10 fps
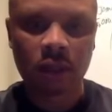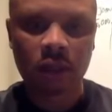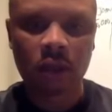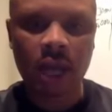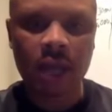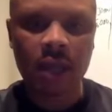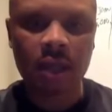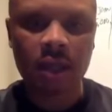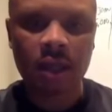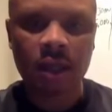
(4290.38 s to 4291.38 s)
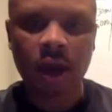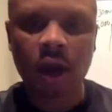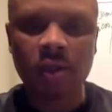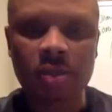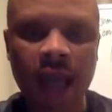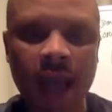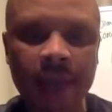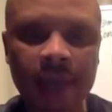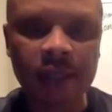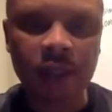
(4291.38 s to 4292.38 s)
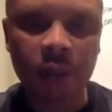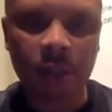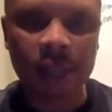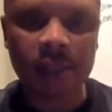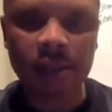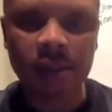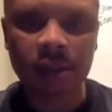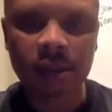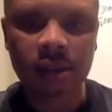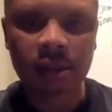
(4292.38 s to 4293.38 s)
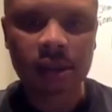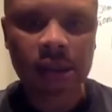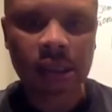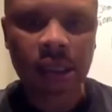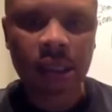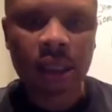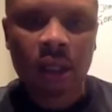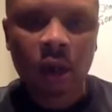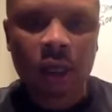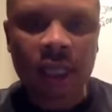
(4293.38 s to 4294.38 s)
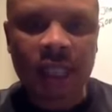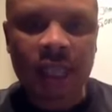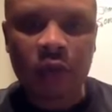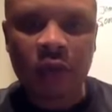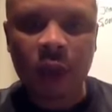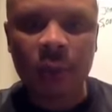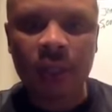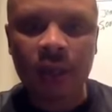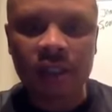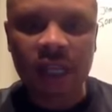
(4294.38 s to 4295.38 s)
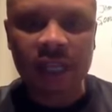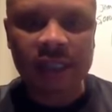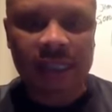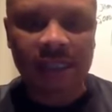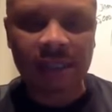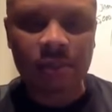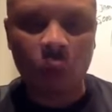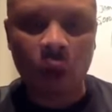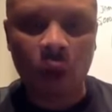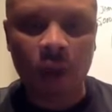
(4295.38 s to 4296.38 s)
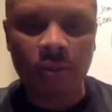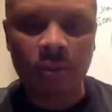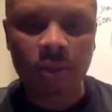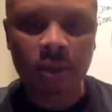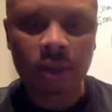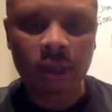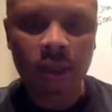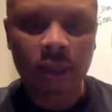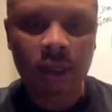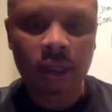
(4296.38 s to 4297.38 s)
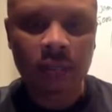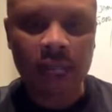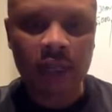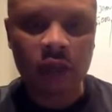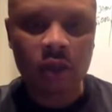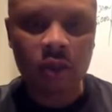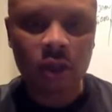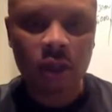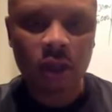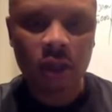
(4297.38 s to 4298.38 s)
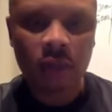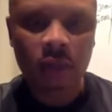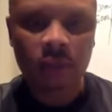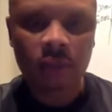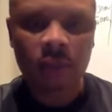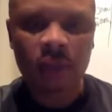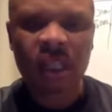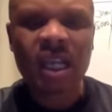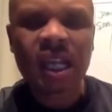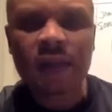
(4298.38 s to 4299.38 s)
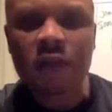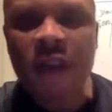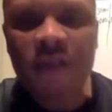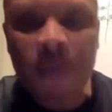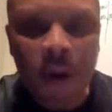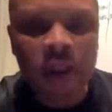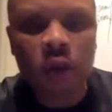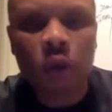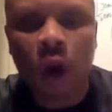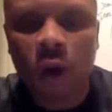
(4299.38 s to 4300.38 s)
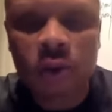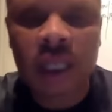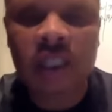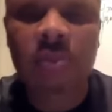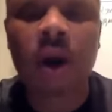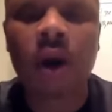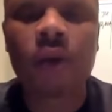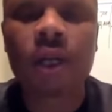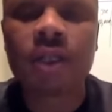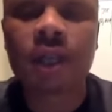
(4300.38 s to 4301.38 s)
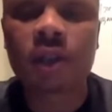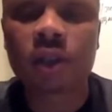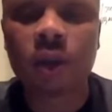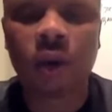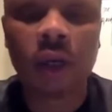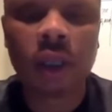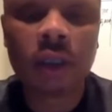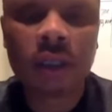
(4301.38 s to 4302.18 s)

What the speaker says: Okay, awesome job. Thank you so much. Okay, thank you for helping to understand the system. You're welcome. Thank you. If you have a person who owns a small retail store,